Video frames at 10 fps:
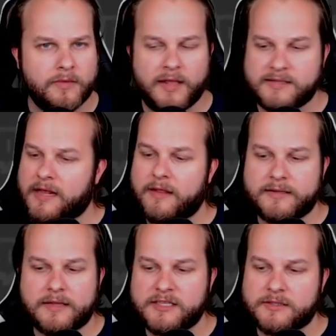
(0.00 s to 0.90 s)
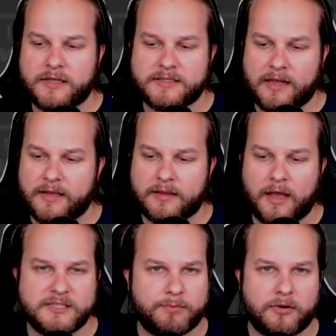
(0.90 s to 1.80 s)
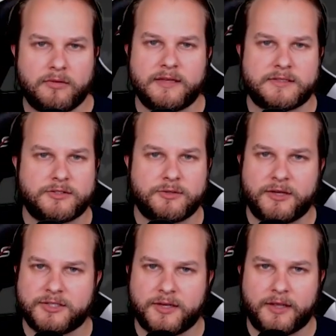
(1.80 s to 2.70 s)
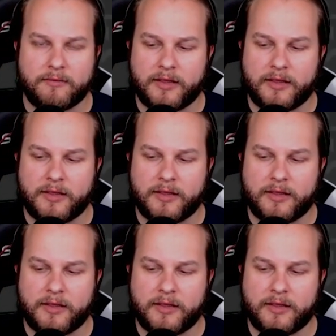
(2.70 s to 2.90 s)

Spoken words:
It's kind of like the iceberg lettuce situation again.